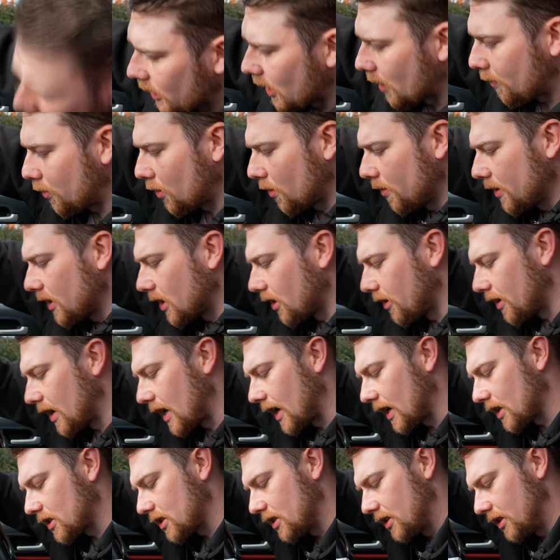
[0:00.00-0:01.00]
Probably don't
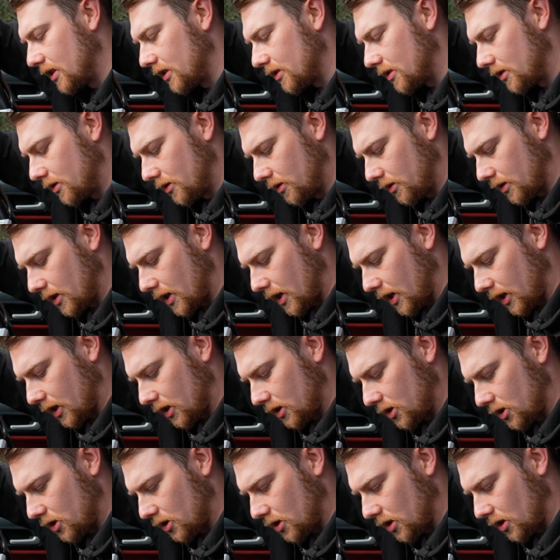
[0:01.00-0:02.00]
actually need to do that. I
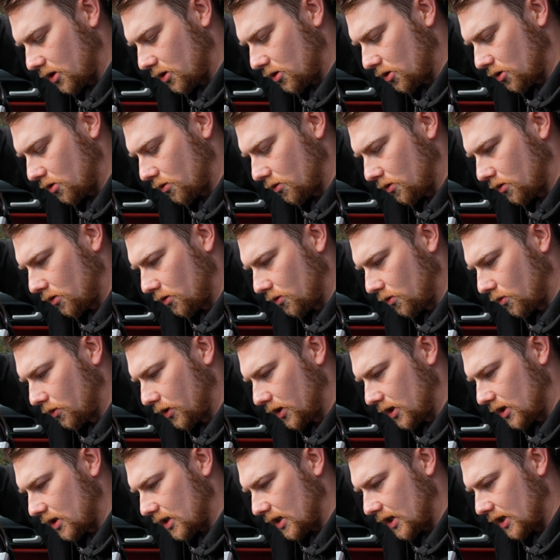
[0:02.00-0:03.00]
can just unscrew all
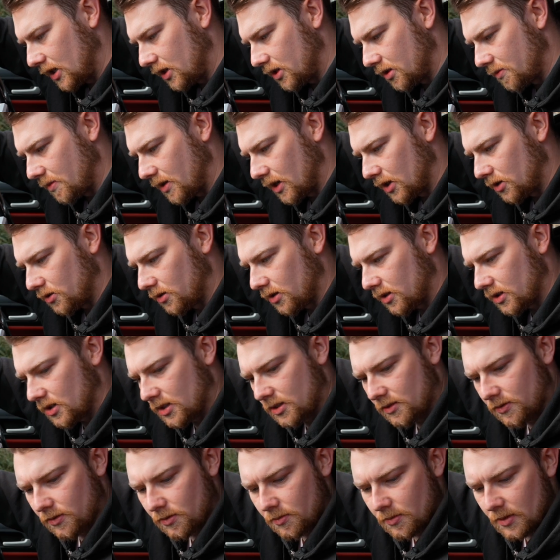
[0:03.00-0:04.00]
these heater
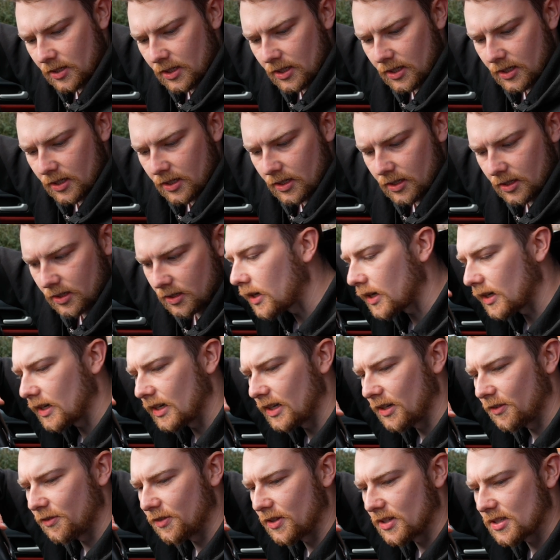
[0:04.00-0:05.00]
matrices from here and
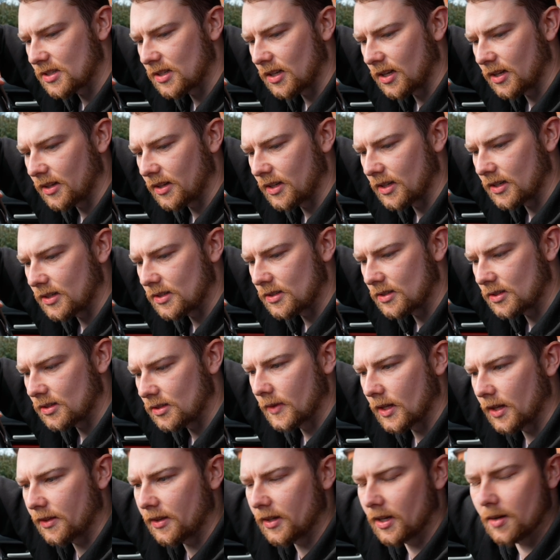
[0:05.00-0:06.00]
leave this like this.
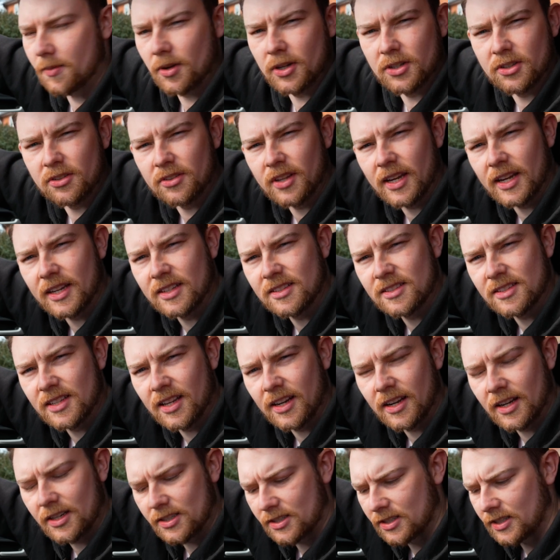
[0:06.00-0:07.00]
I think I might do that
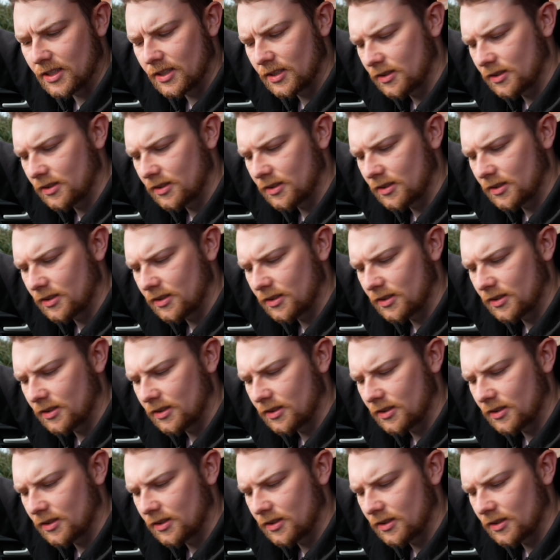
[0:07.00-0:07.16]
instead, actually.